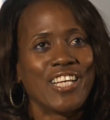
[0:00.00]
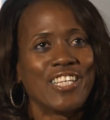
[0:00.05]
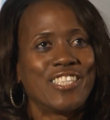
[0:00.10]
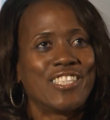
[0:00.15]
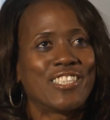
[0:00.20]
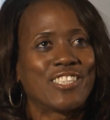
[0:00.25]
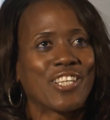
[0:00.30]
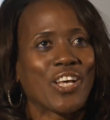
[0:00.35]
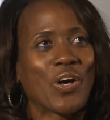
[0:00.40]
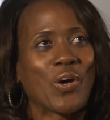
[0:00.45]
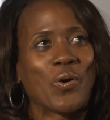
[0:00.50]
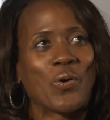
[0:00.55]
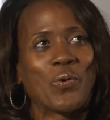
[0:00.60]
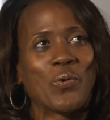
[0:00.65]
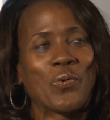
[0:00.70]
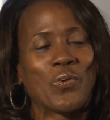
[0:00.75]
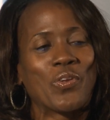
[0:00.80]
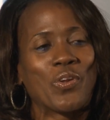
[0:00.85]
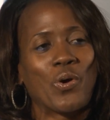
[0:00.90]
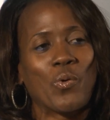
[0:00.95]

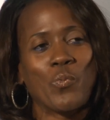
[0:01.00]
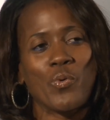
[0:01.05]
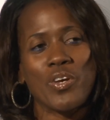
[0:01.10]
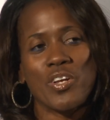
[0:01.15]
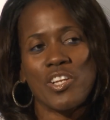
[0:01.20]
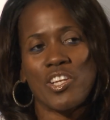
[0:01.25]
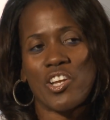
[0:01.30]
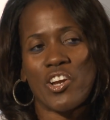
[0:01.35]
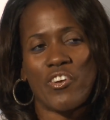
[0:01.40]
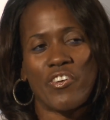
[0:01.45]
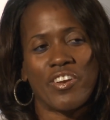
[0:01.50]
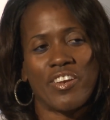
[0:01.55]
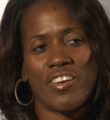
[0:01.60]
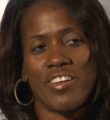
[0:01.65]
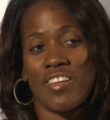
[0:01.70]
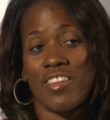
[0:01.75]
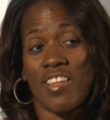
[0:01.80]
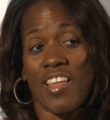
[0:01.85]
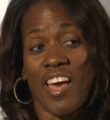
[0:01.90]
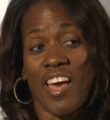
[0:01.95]
So, you know, we're learning and